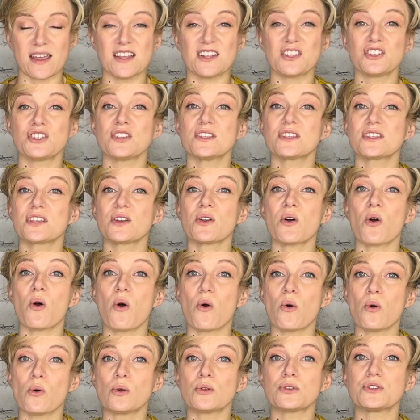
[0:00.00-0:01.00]
It's just gonna
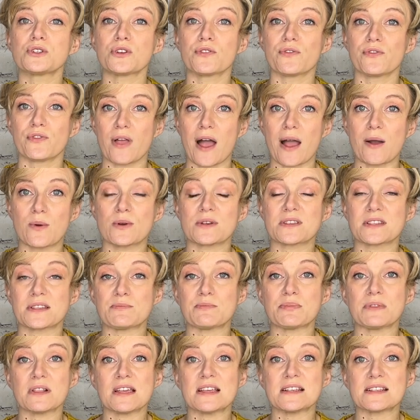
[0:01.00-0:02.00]
hold your flowers in
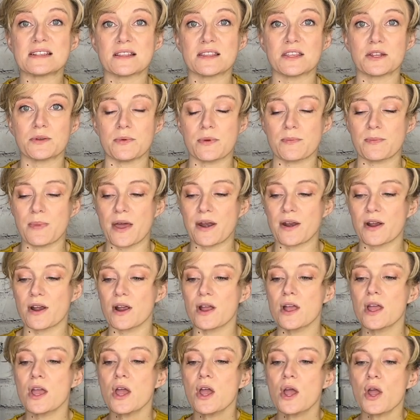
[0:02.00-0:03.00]
place a little bit better.